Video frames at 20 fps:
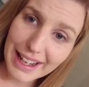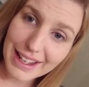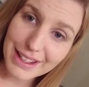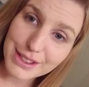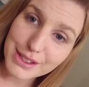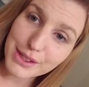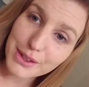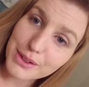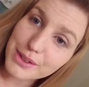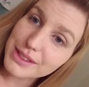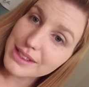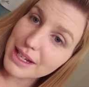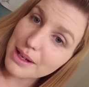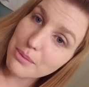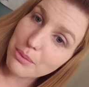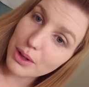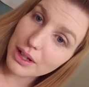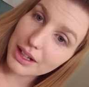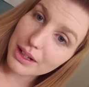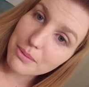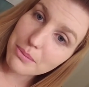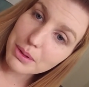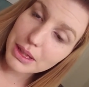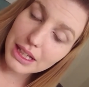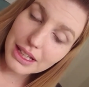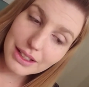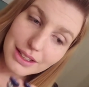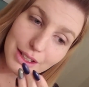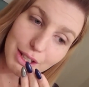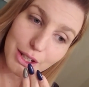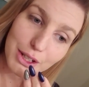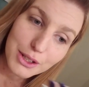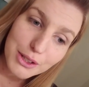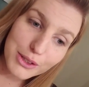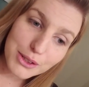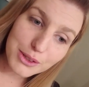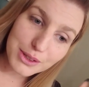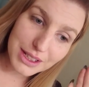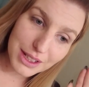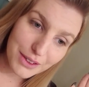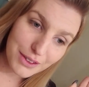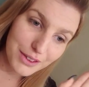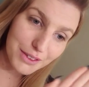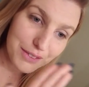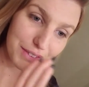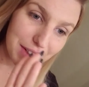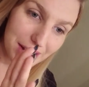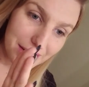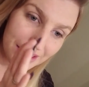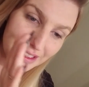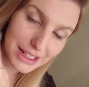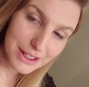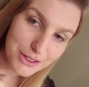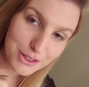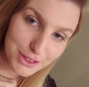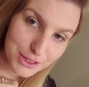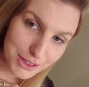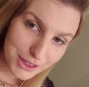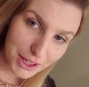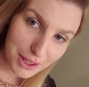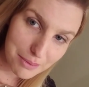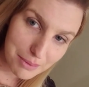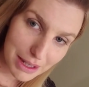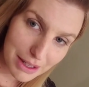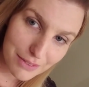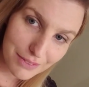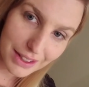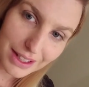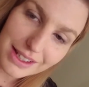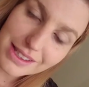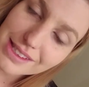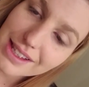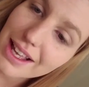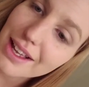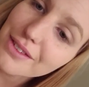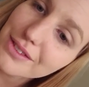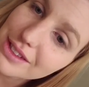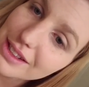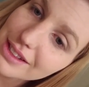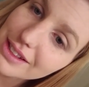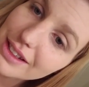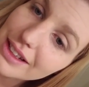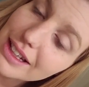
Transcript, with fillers: Okay, so step one complete, two different foundations on my face. I have to